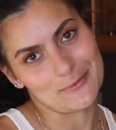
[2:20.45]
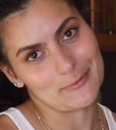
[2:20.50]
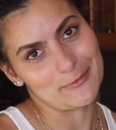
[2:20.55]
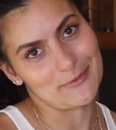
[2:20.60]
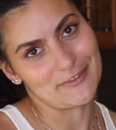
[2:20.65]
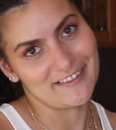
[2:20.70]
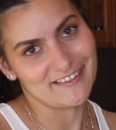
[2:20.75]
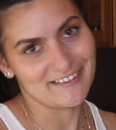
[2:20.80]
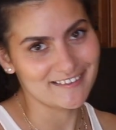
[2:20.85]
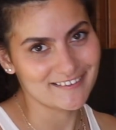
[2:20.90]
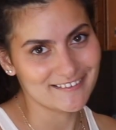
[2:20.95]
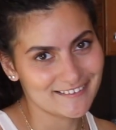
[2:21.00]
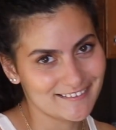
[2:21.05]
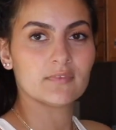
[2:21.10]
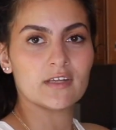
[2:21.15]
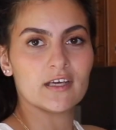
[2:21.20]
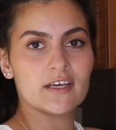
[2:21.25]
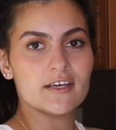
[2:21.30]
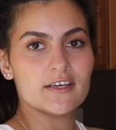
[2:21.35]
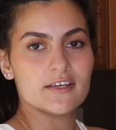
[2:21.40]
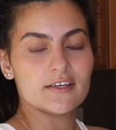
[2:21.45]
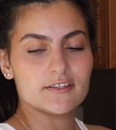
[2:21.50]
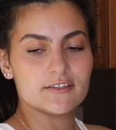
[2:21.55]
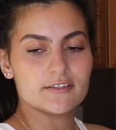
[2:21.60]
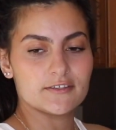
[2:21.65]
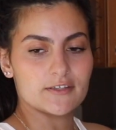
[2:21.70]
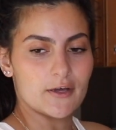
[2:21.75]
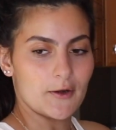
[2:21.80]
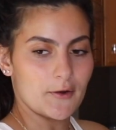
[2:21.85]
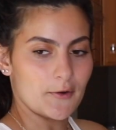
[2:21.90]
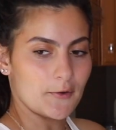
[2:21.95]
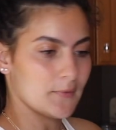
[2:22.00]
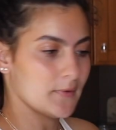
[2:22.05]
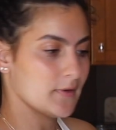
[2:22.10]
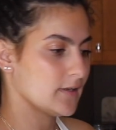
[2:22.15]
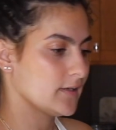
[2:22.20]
preheat. So